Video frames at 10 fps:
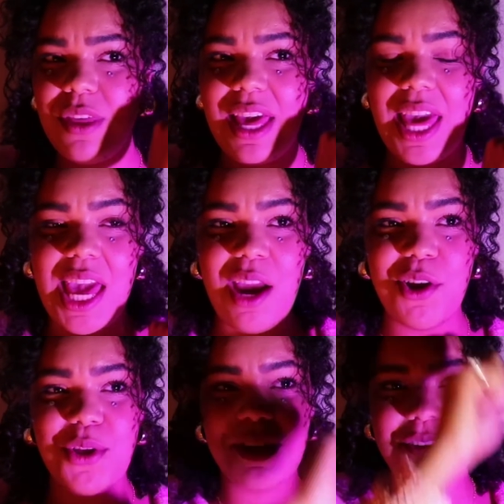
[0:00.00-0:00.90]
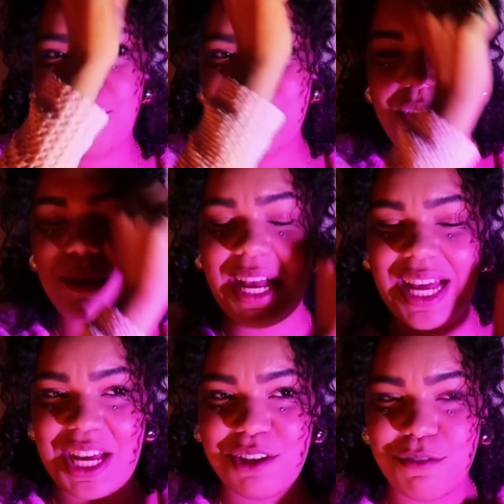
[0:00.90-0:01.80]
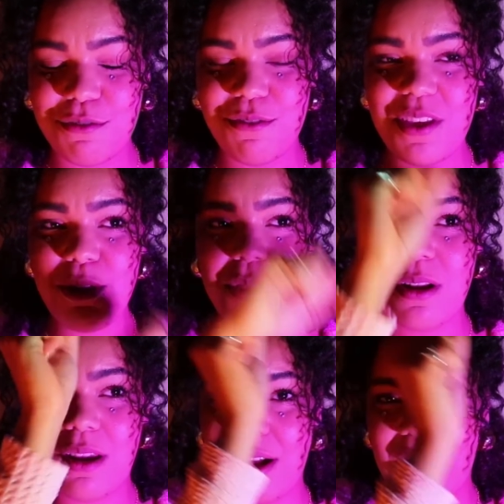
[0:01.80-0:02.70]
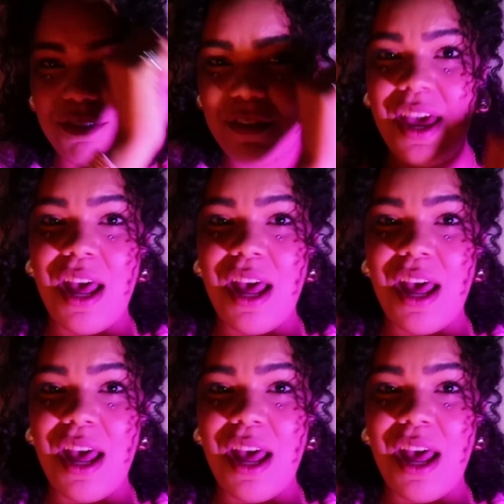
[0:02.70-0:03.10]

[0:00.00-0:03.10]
the hair, you could feel like, I could feel the love,